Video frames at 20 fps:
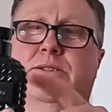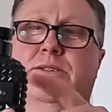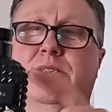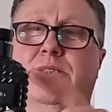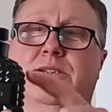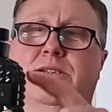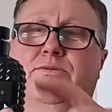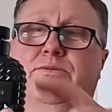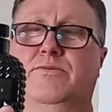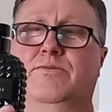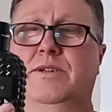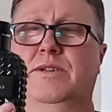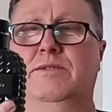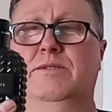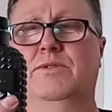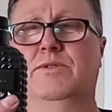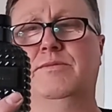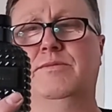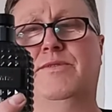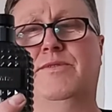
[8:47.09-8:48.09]
You know, it's really
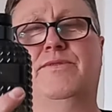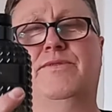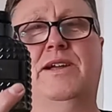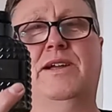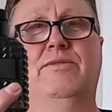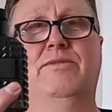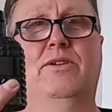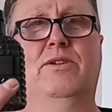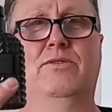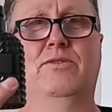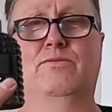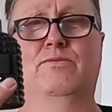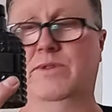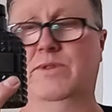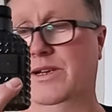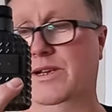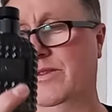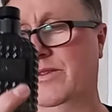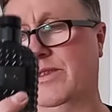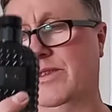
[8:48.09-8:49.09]
one of my favourite. I love
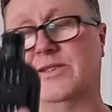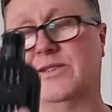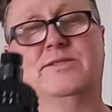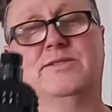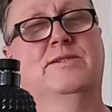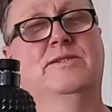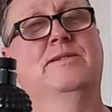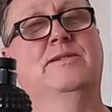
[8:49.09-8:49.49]
wearing this